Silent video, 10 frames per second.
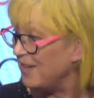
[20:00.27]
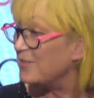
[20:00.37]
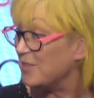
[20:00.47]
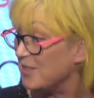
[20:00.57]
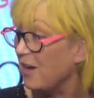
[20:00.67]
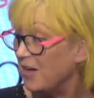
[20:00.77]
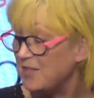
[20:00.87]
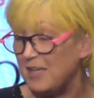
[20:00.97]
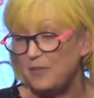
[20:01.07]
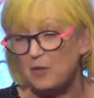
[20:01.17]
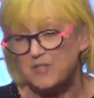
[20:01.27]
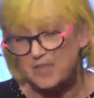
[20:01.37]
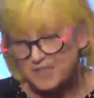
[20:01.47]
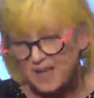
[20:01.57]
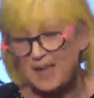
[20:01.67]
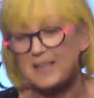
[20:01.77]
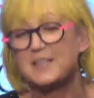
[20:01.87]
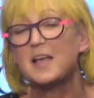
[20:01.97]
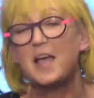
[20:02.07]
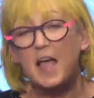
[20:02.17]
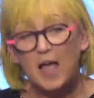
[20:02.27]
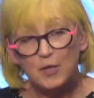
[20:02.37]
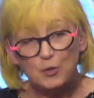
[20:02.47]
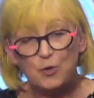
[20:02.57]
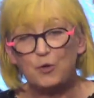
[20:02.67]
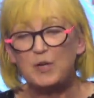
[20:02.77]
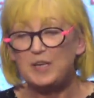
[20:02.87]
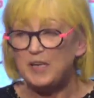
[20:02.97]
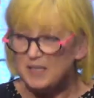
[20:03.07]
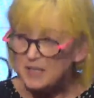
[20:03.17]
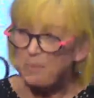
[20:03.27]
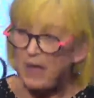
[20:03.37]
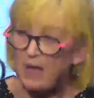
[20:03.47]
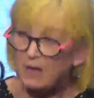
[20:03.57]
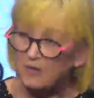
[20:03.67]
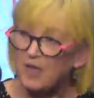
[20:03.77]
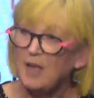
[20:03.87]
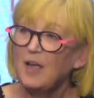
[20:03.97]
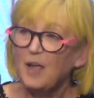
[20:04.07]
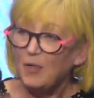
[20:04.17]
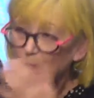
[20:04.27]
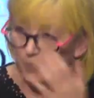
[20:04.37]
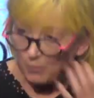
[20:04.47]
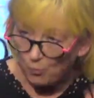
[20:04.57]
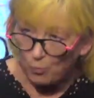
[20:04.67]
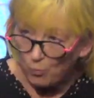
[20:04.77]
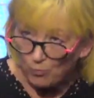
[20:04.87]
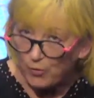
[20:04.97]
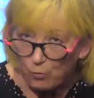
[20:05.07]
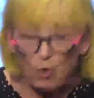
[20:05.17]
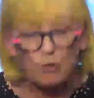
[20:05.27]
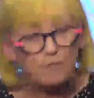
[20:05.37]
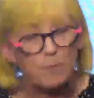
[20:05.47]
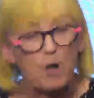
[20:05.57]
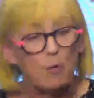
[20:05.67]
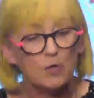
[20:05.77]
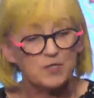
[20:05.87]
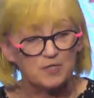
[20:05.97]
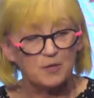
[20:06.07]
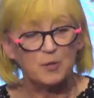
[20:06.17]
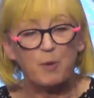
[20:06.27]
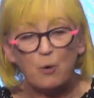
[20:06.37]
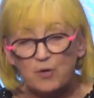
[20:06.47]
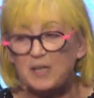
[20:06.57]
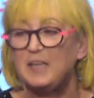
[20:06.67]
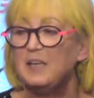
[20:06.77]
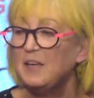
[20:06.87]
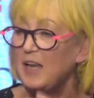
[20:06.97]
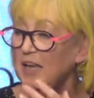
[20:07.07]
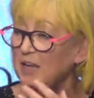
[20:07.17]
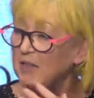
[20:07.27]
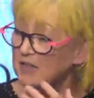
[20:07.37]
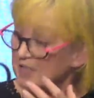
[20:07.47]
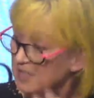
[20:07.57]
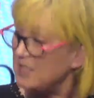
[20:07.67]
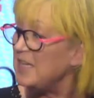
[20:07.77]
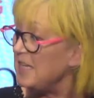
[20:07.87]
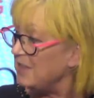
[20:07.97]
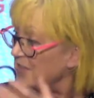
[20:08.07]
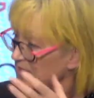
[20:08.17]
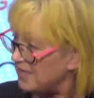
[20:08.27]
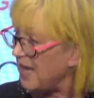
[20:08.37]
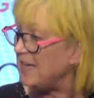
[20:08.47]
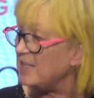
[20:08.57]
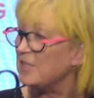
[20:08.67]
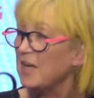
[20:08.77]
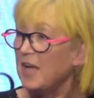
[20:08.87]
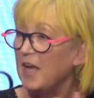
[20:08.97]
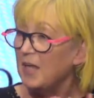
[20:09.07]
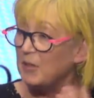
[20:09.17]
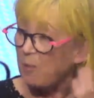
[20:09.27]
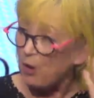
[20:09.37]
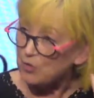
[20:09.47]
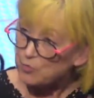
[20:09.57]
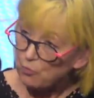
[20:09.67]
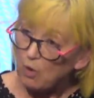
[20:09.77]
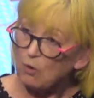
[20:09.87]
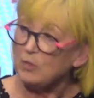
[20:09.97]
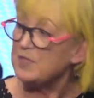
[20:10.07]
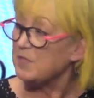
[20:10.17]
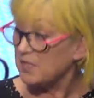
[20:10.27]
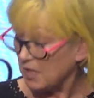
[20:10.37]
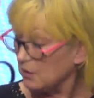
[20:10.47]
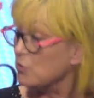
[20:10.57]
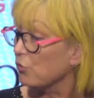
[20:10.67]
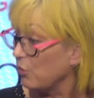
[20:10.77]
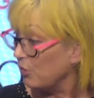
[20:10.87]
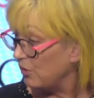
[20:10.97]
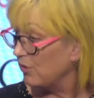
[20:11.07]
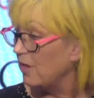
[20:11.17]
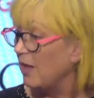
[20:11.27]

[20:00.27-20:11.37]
in society. And those essays, you know, it, it is about the role of the poet, the poet in, in the city, in the state. The poet's role is to tell the truth,